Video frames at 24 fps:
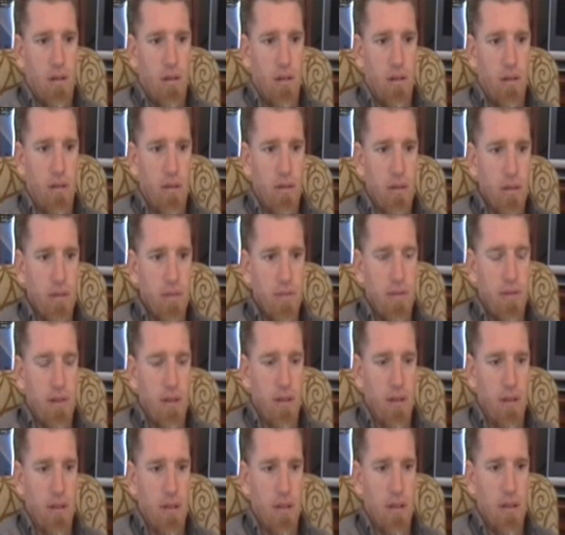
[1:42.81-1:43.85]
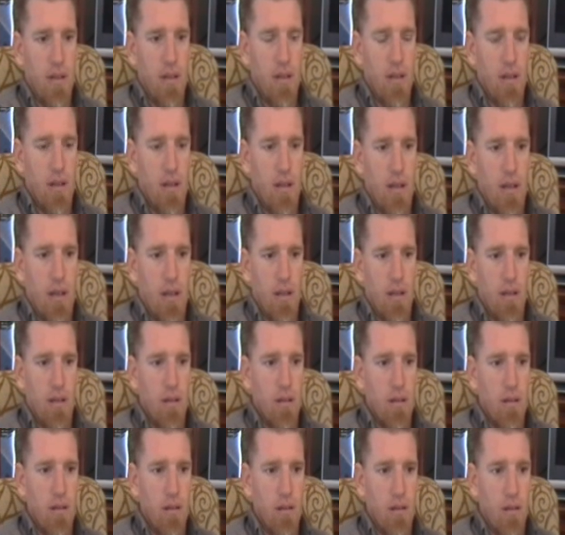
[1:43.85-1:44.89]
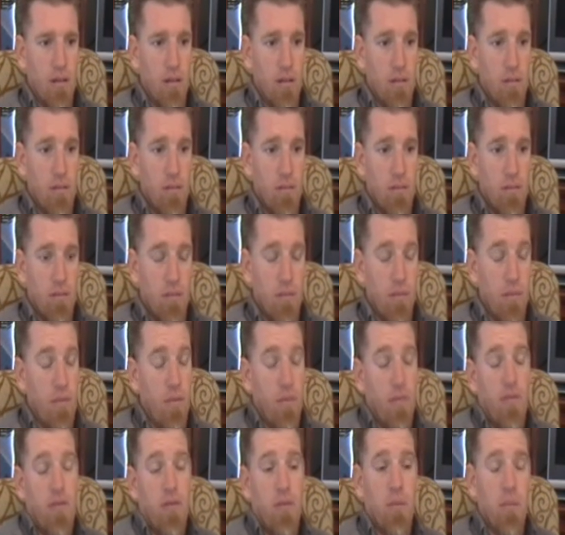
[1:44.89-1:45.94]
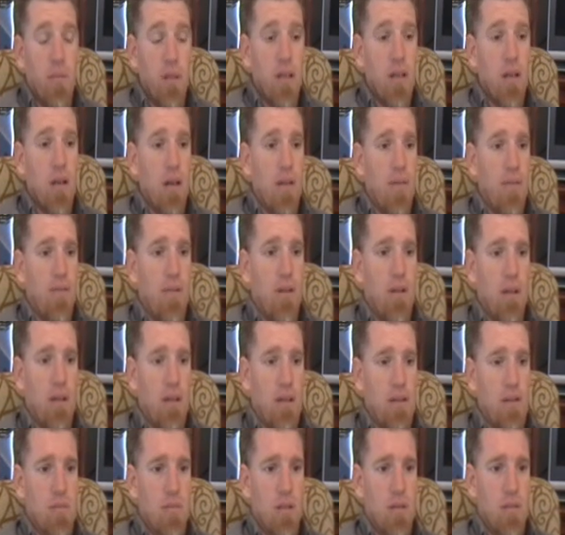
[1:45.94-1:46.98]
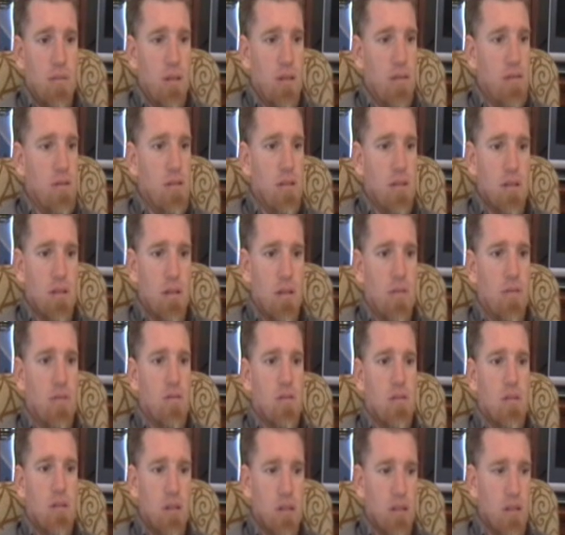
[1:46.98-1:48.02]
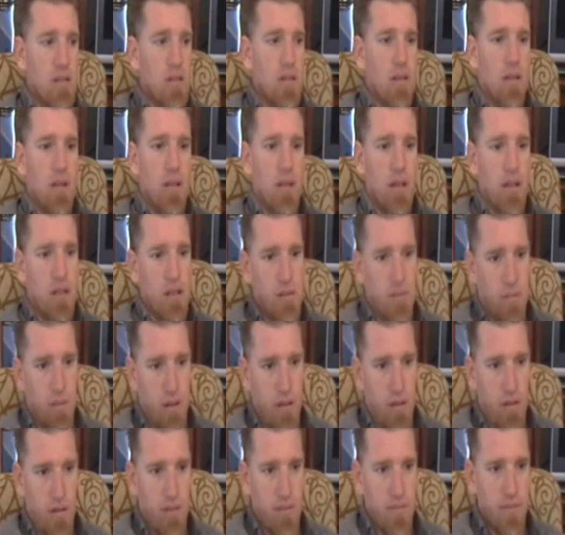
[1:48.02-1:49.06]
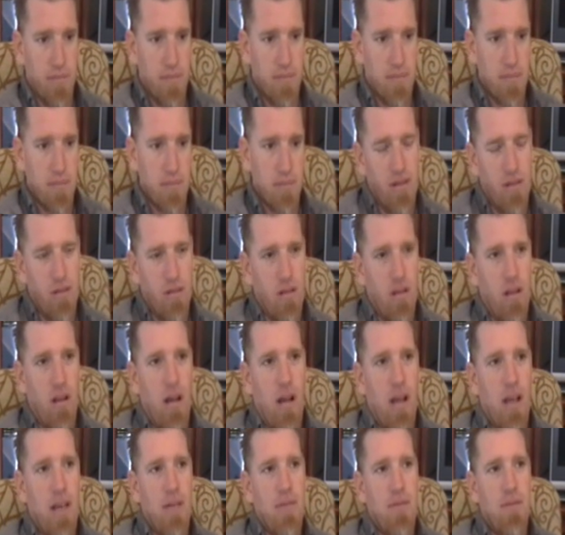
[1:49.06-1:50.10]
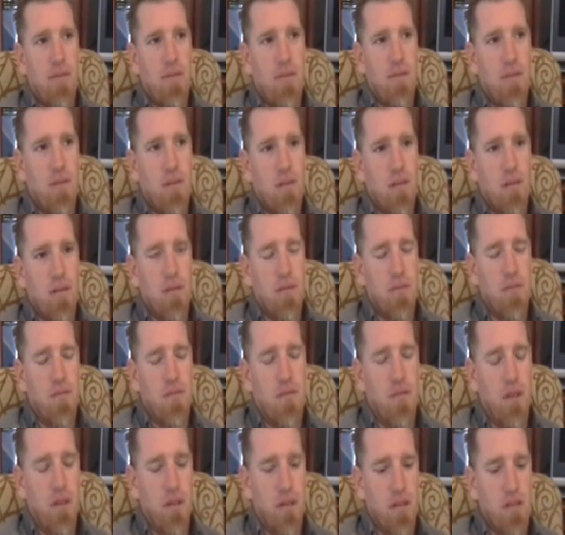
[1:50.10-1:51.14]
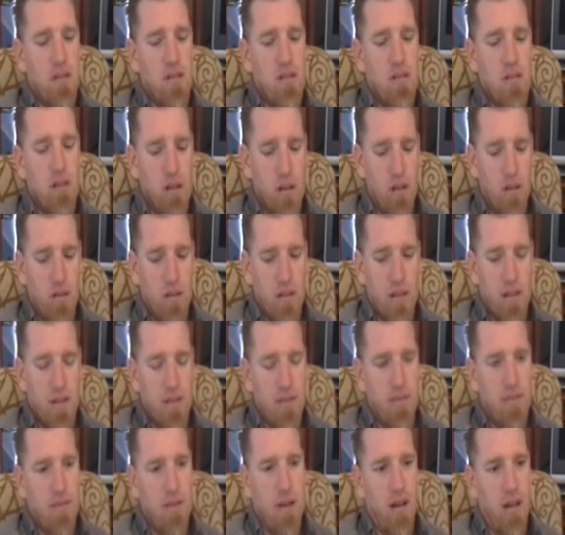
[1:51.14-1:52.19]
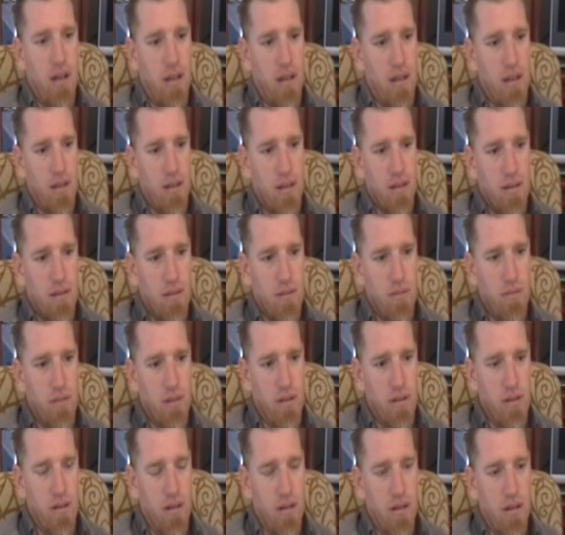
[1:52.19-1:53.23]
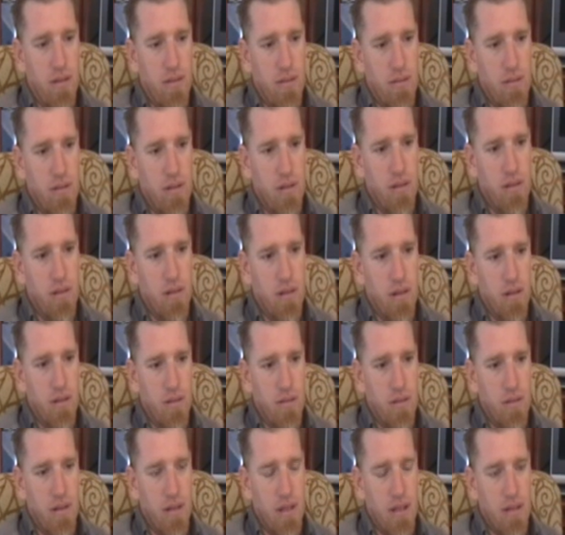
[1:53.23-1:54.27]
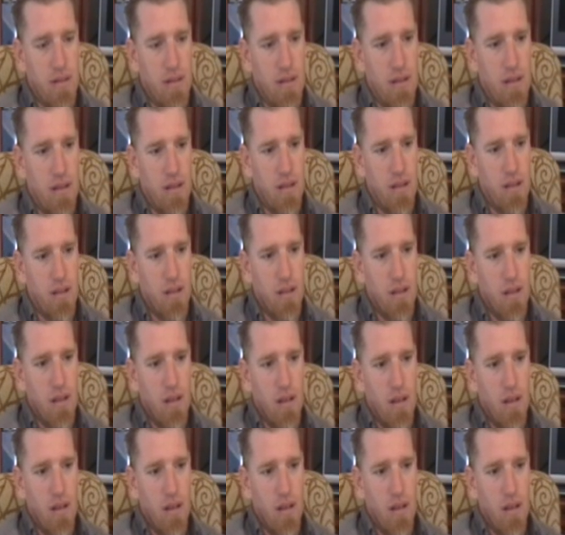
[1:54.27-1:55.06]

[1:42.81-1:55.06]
You're feeling that, for me, I felt like sometimes I was just gonna explode. Your life, it feels so confined when you're dealing with anxiety.